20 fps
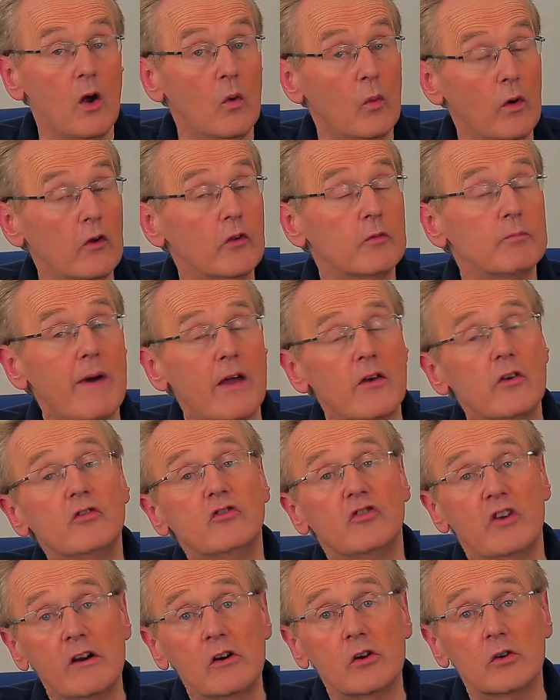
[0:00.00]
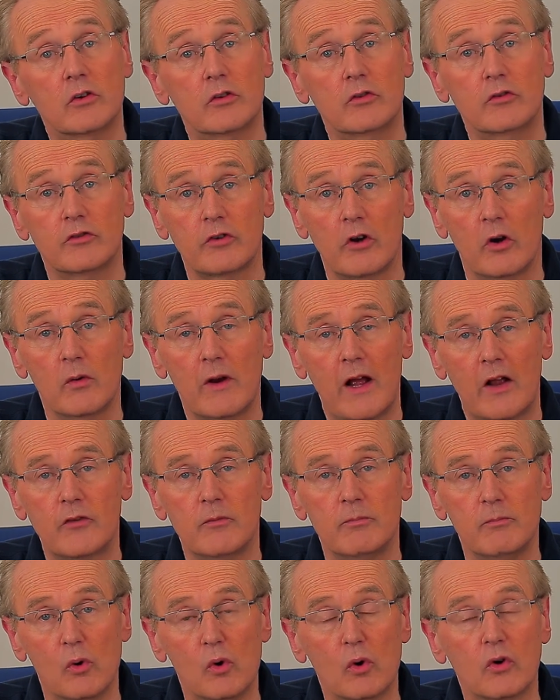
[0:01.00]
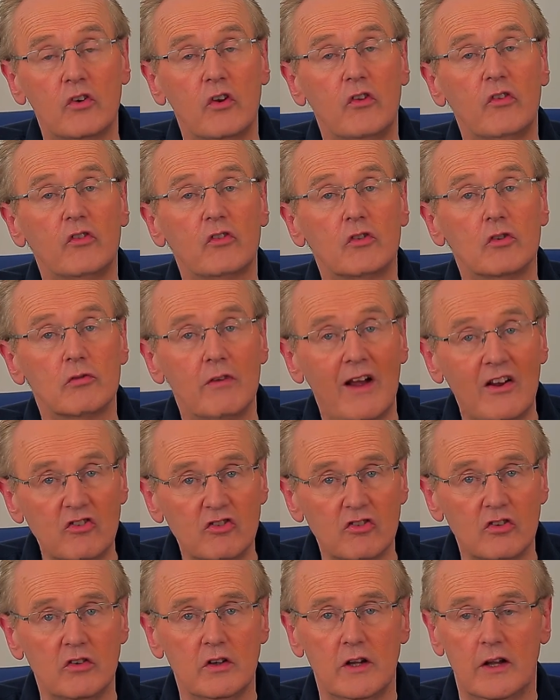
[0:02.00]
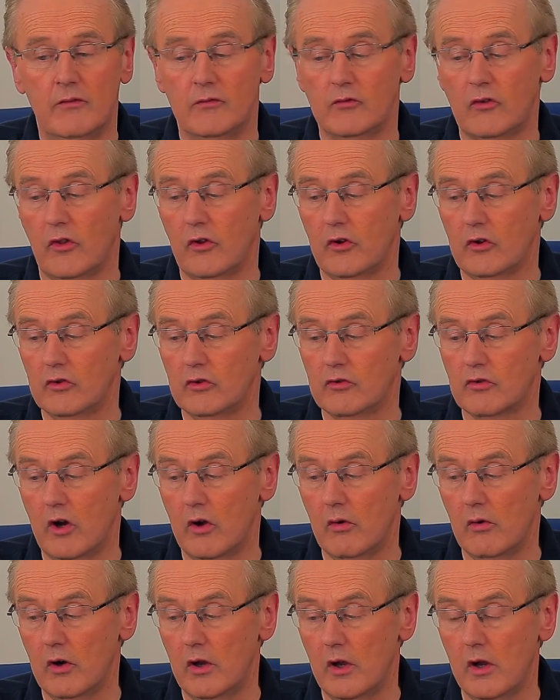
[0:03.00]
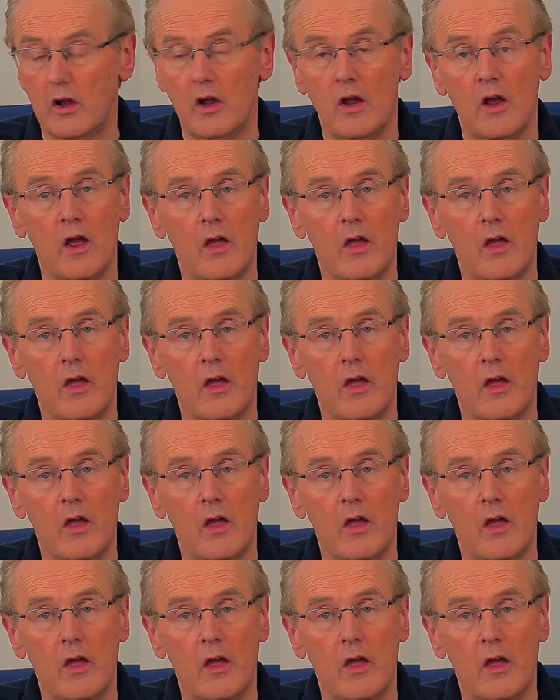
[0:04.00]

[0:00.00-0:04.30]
Whereas managerial control has more discretion given to the controller.